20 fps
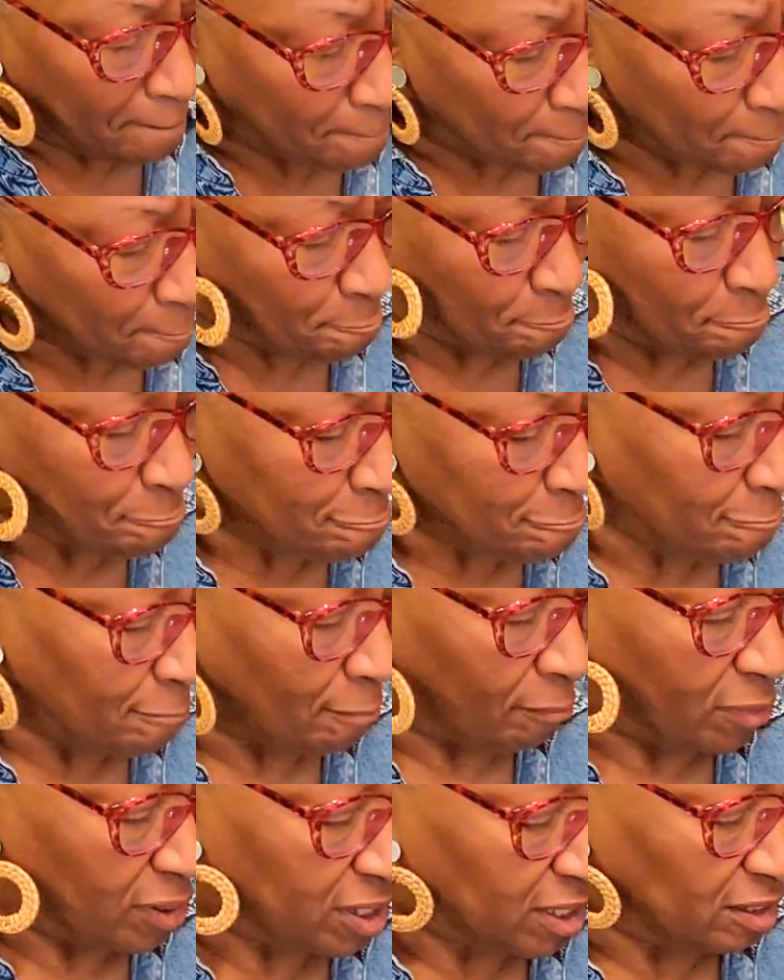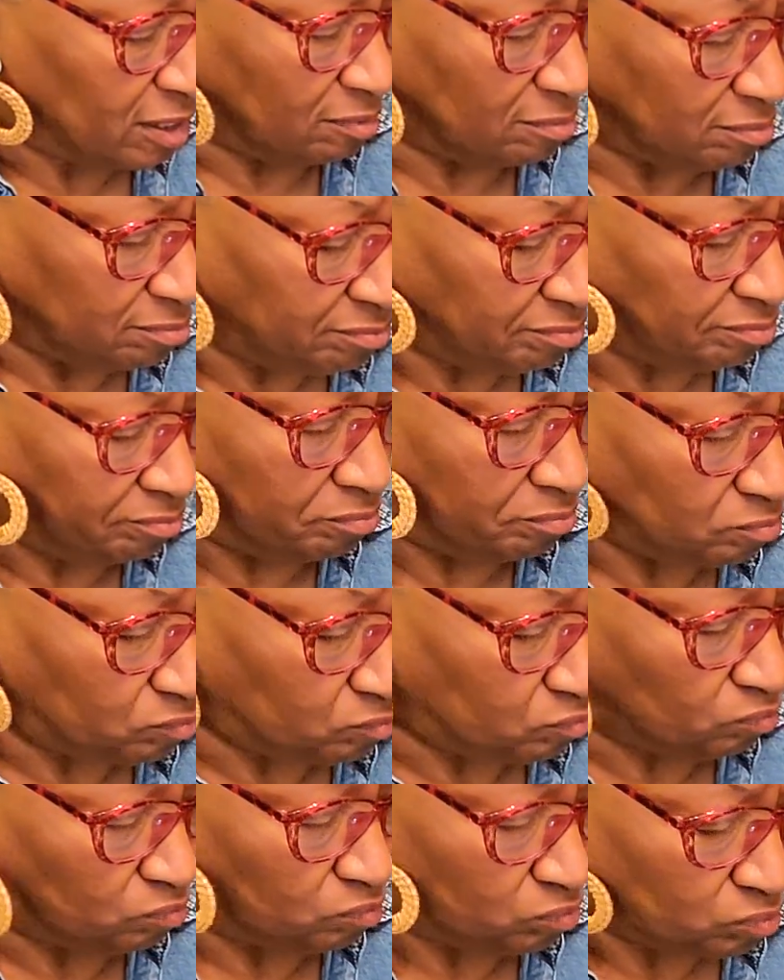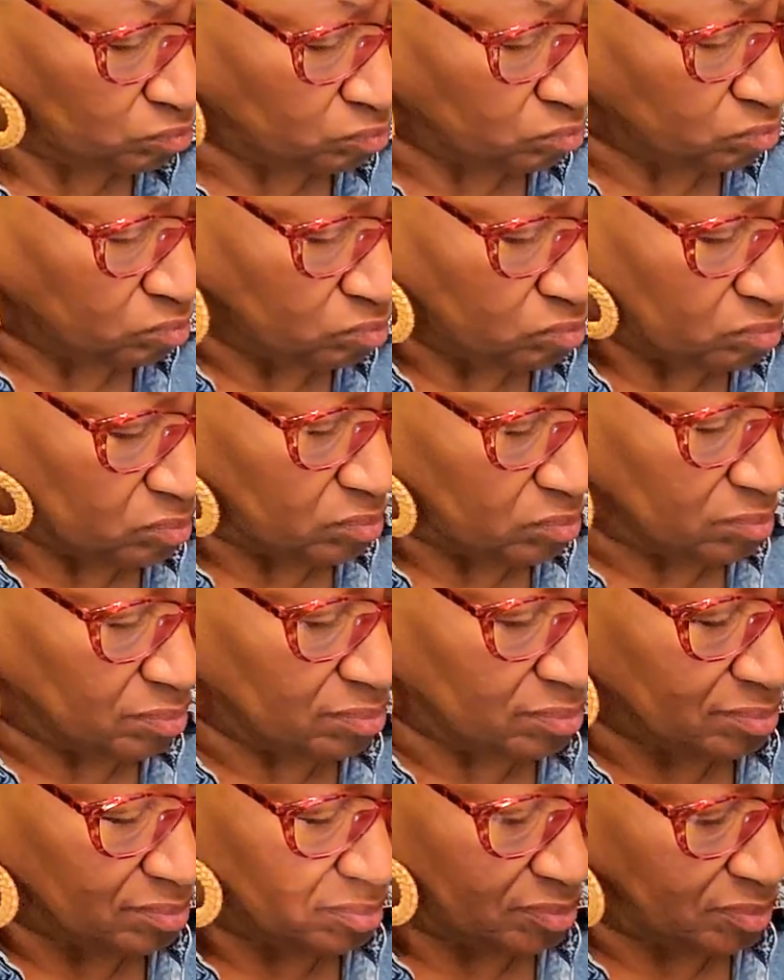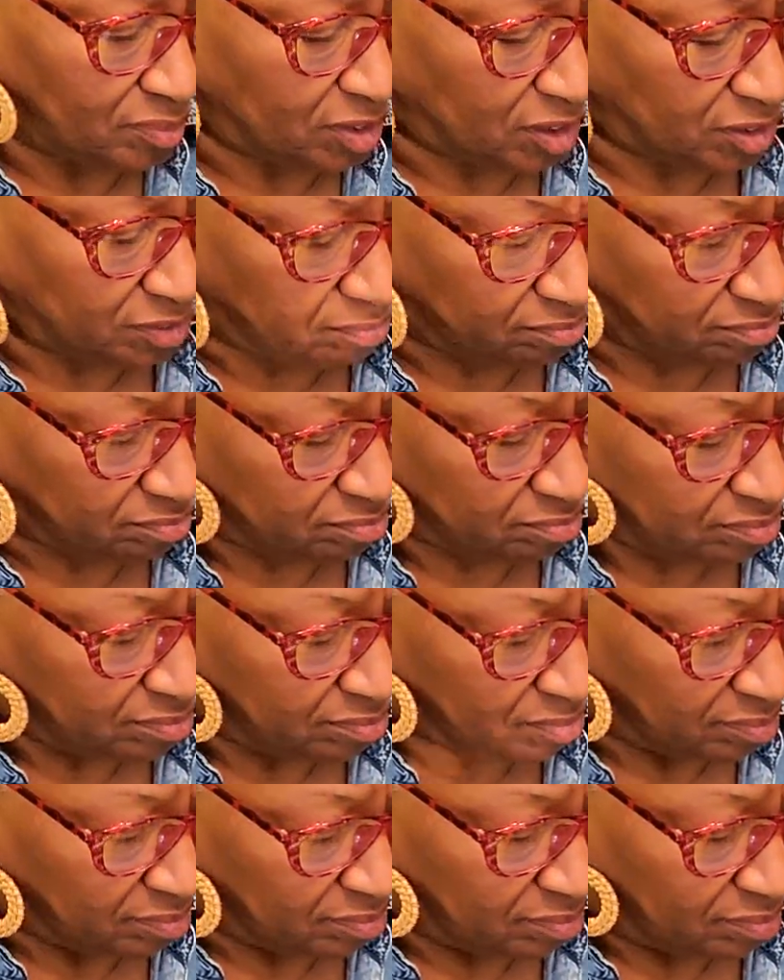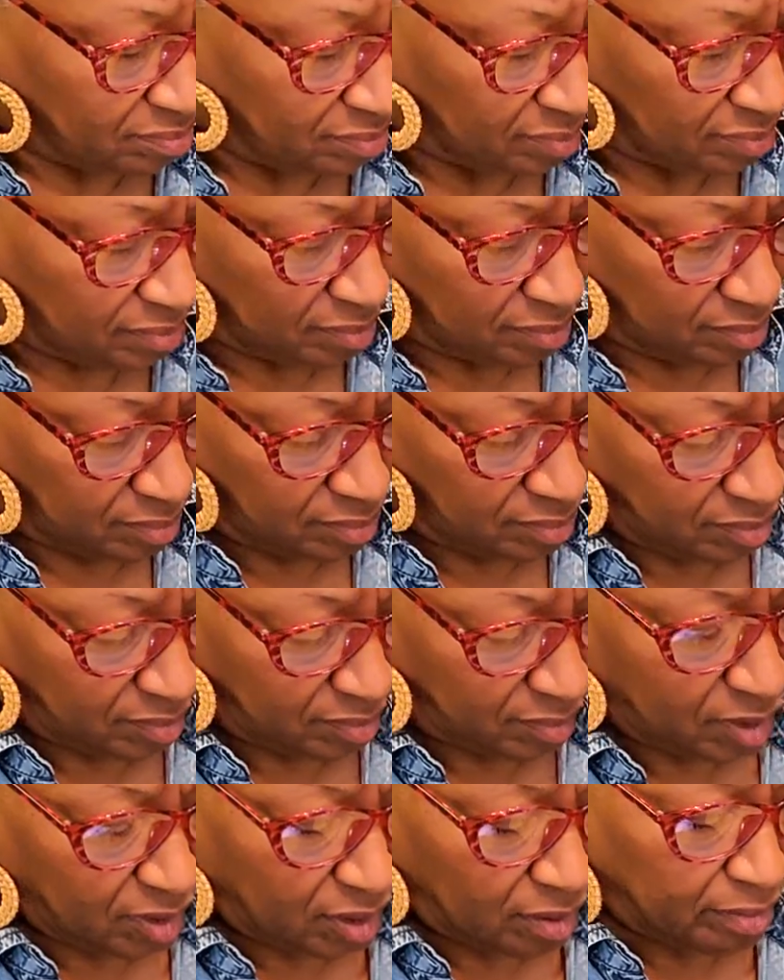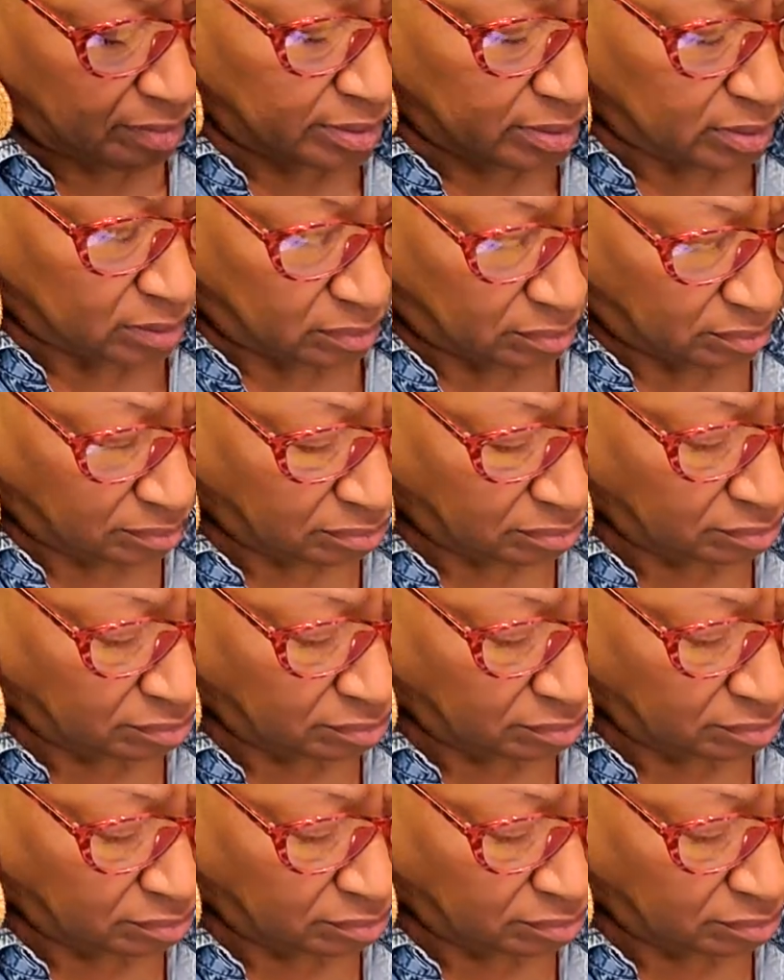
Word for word: The answer is no. You know, the liver does that. But will it make you feel